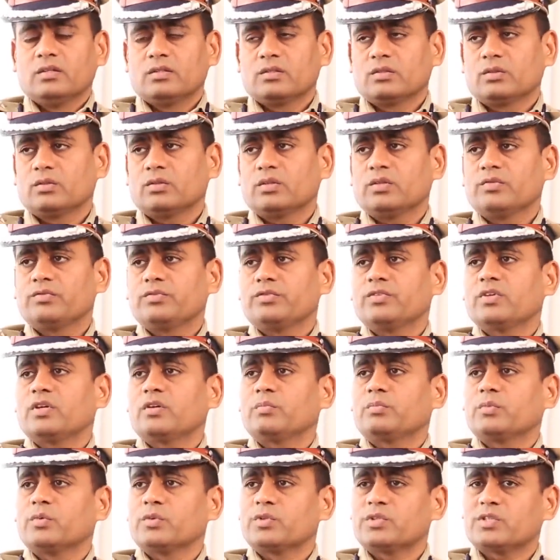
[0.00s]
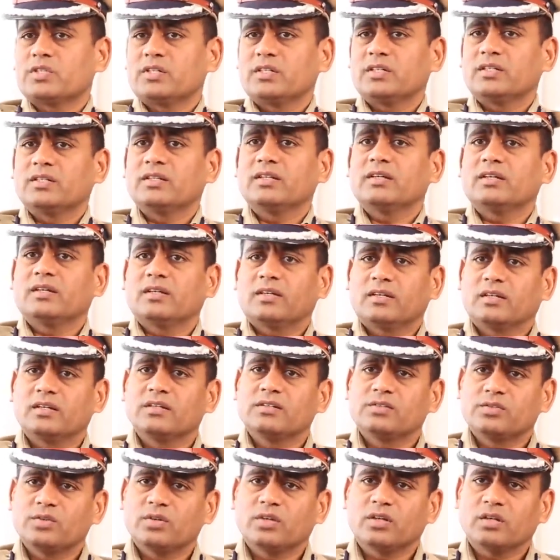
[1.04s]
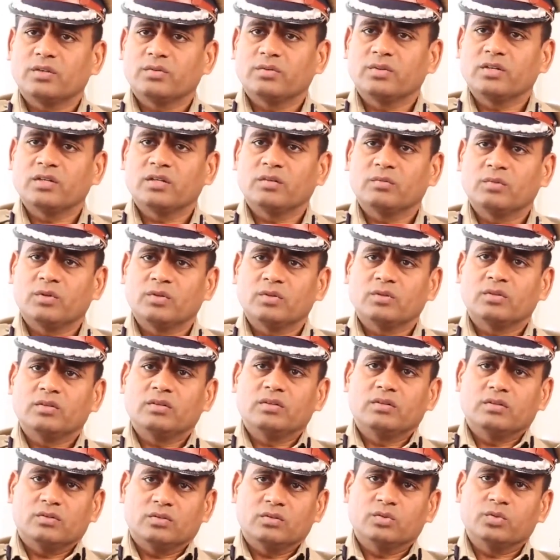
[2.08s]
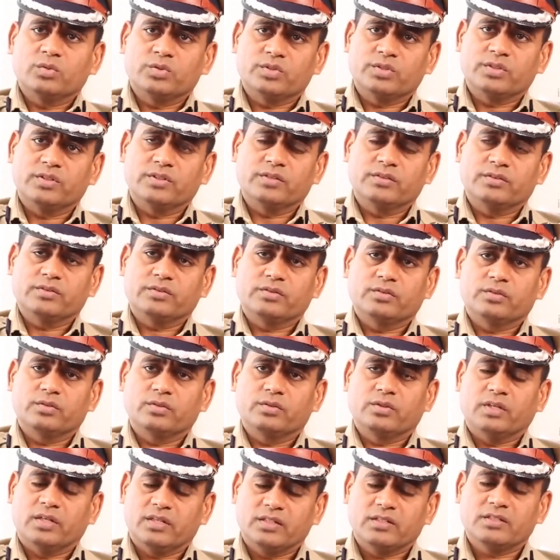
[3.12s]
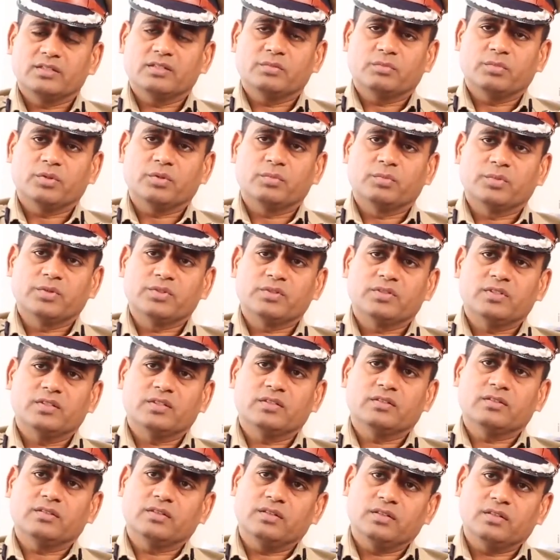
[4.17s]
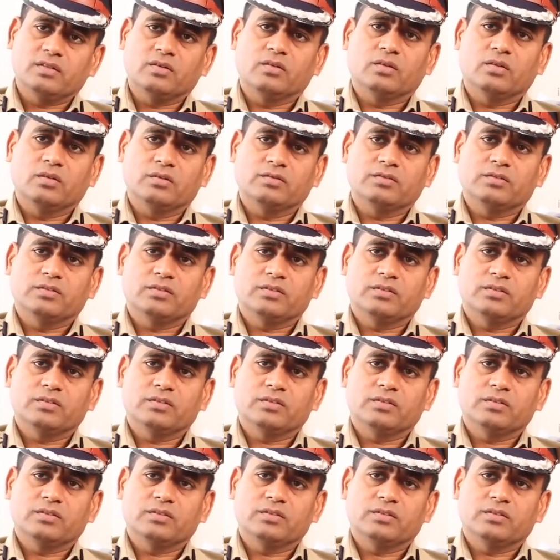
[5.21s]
So if you are posted there, at least you are aware about those things. So that is the purpose they send all of